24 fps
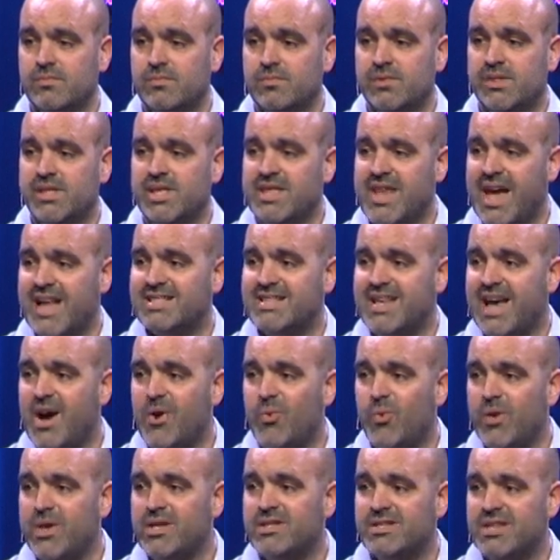See, that's how
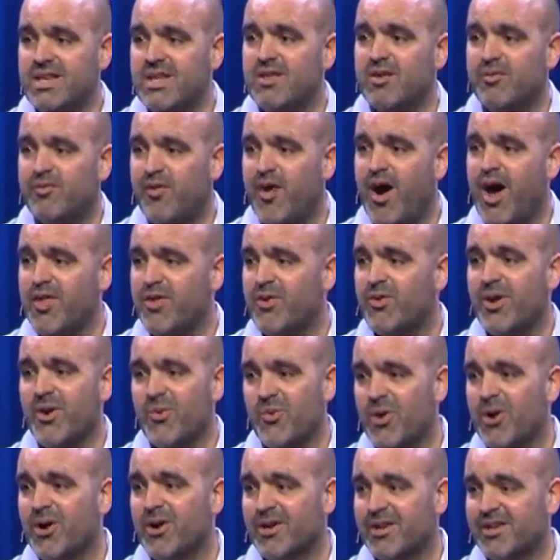we see the Father at
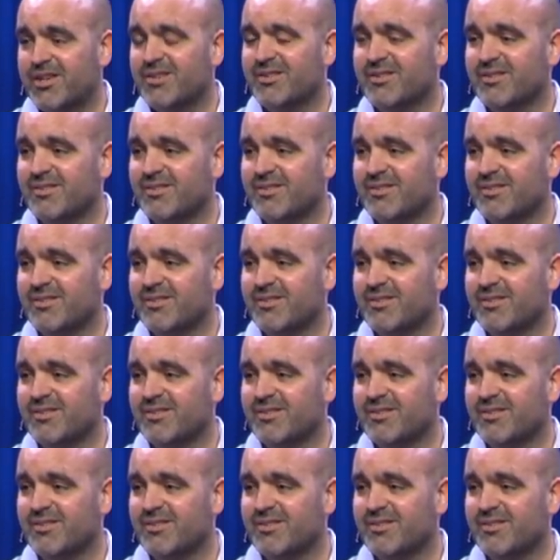work.